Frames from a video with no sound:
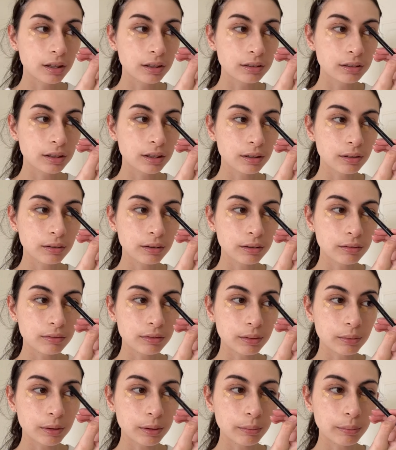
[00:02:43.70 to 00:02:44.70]
and go in
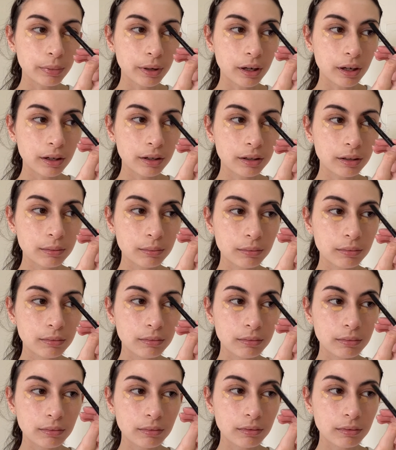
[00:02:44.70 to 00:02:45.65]
from the bottom,